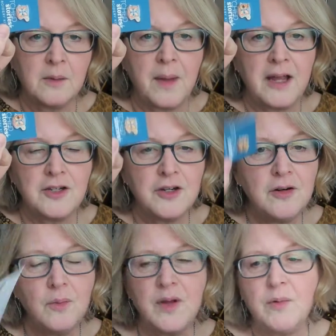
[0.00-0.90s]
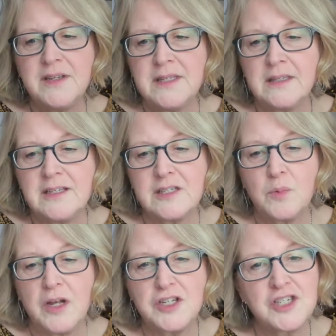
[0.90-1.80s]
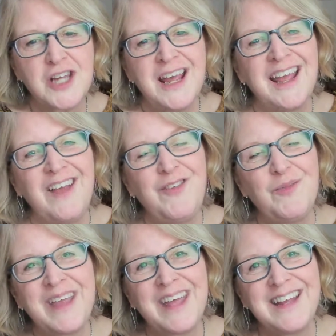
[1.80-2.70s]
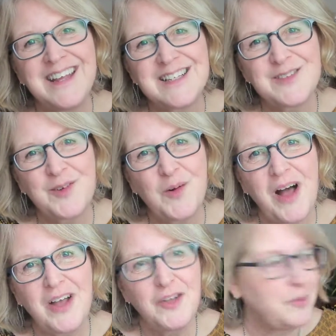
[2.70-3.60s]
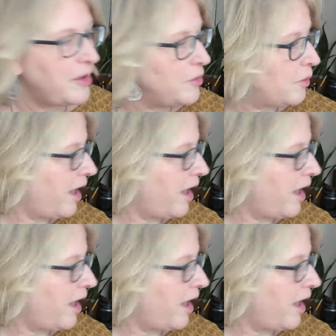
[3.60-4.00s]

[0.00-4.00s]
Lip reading: minder. We recently switched. If you've been getting kits for a while, you'll